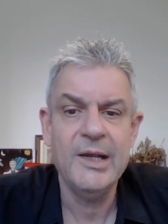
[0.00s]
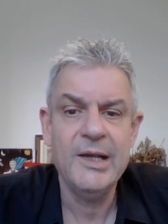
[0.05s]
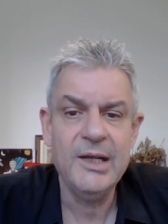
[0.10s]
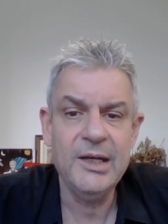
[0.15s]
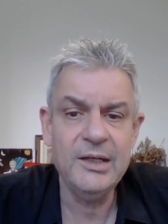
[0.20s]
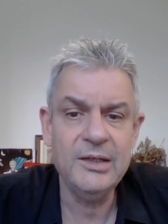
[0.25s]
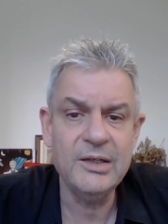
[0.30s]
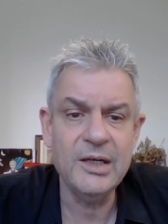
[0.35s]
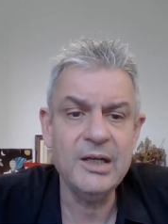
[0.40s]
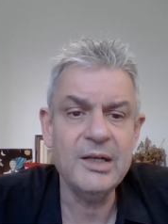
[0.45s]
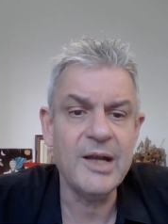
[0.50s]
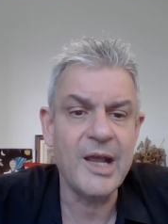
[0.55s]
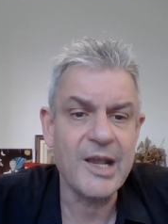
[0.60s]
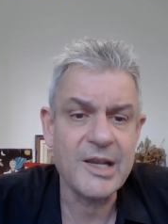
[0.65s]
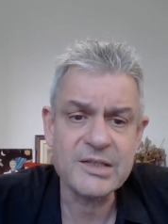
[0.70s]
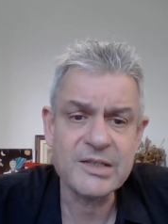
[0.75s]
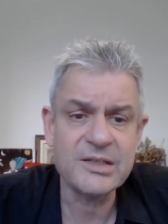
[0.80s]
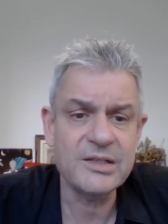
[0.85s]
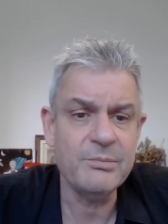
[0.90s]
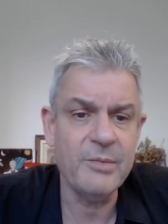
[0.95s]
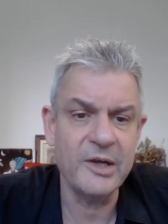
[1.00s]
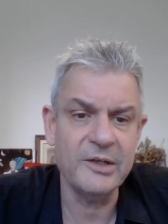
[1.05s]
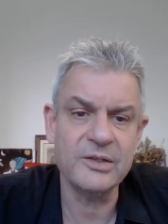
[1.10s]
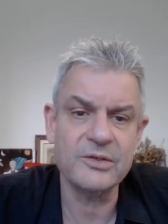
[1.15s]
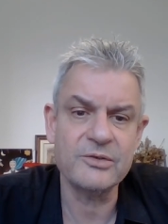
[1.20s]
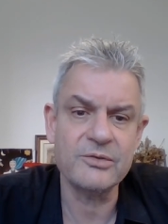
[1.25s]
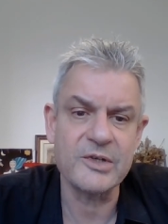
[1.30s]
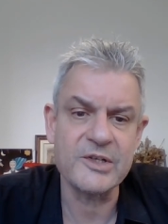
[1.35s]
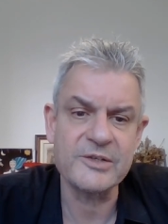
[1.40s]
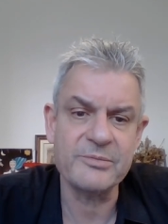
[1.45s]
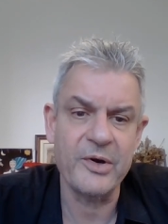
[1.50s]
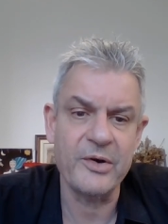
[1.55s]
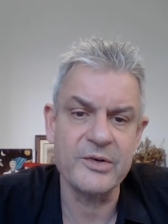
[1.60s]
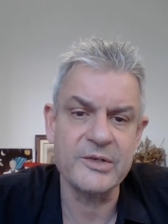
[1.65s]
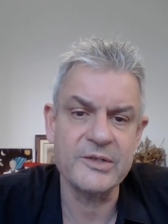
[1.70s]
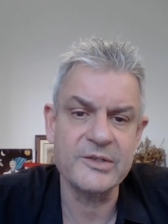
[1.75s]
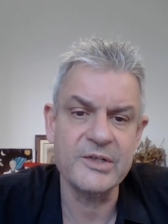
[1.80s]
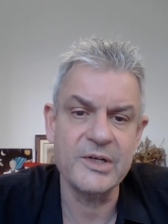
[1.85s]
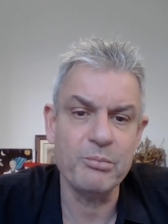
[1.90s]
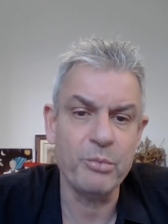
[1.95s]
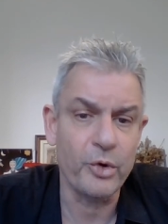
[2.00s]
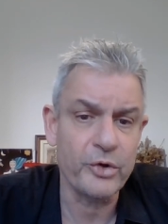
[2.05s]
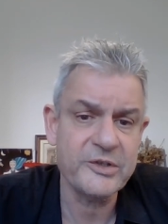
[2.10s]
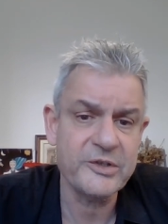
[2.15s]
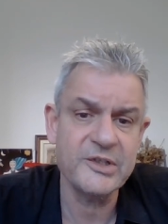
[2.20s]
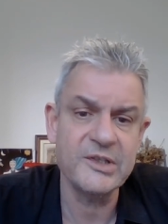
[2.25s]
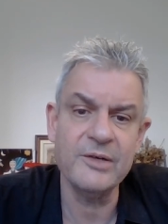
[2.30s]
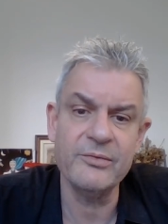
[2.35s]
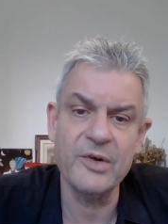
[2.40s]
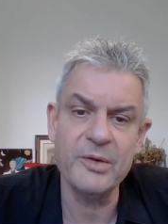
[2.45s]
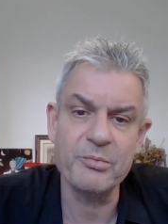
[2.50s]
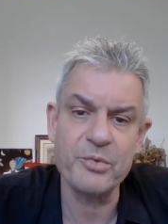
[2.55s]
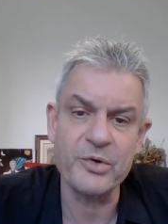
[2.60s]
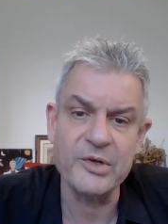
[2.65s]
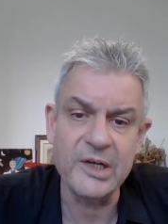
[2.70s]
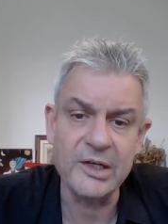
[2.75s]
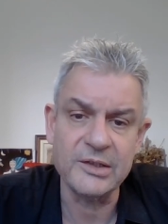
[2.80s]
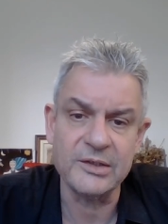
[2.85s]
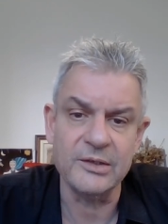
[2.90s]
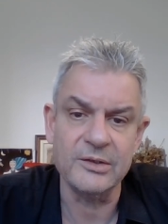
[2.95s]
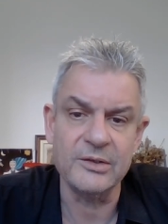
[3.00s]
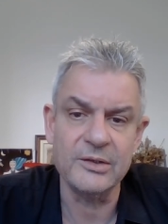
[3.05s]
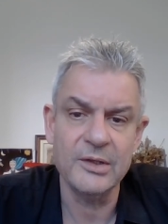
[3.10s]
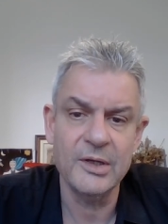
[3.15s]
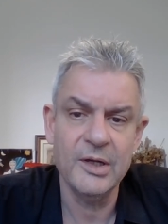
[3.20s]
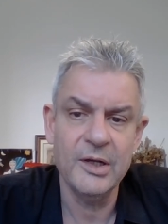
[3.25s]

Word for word: Indeed, estimated transparency positively predicted